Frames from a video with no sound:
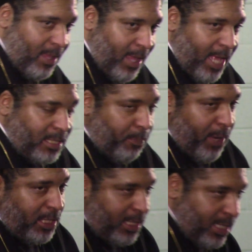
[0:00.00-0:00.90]
As a
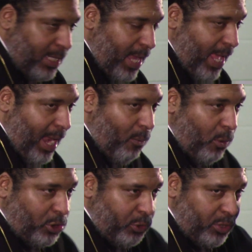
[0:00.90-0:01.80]
preacher tonight, I
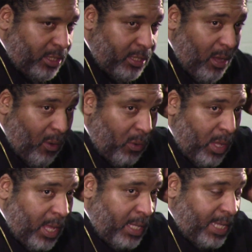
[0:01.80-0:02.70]
want you to
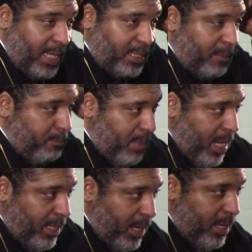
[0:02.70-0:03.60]
know that
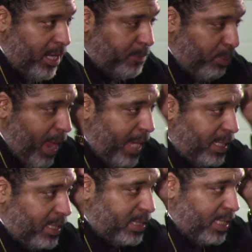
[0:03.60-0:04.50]
dominion is
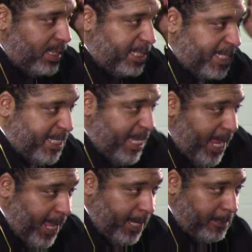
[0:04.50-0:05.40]
practicing sin.